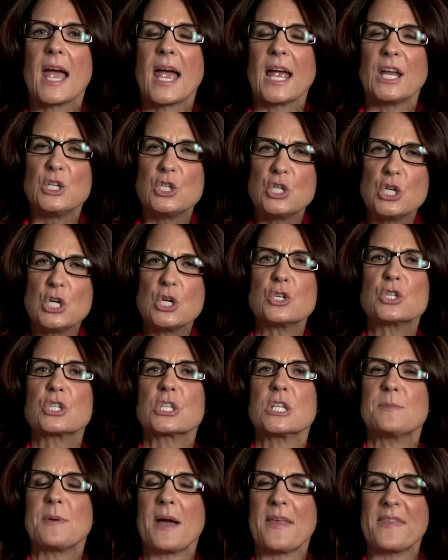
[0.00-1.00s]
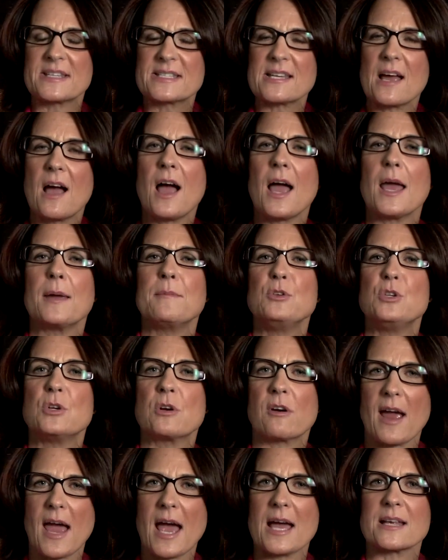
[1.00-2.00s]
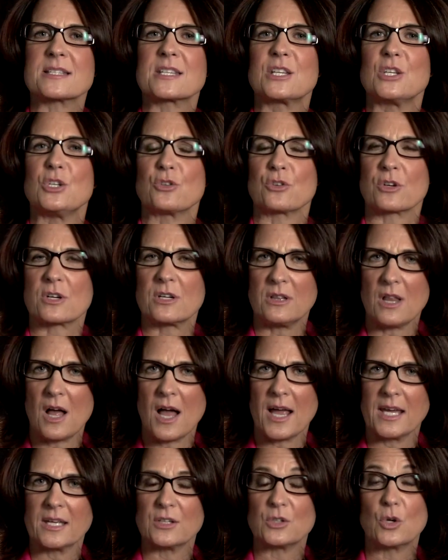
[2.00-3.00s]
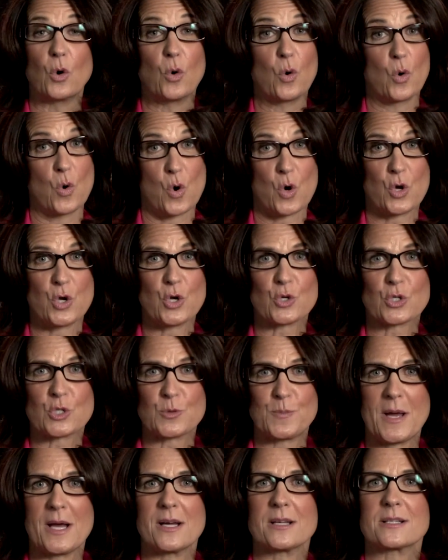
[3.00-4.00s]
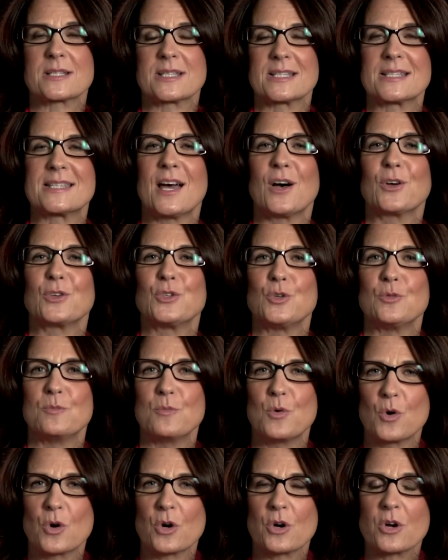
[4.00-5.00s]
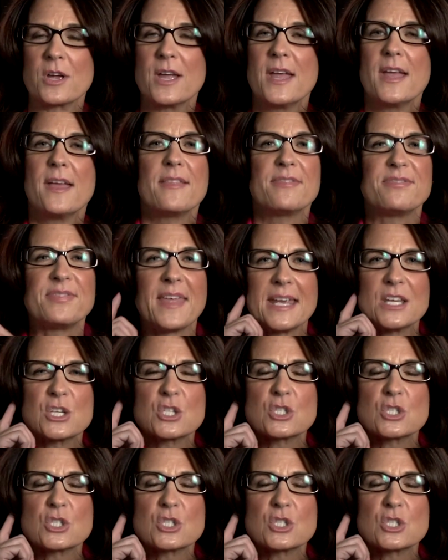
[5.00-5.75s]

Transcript: And usually by the time you're asking your client or your spouse to tell you more, they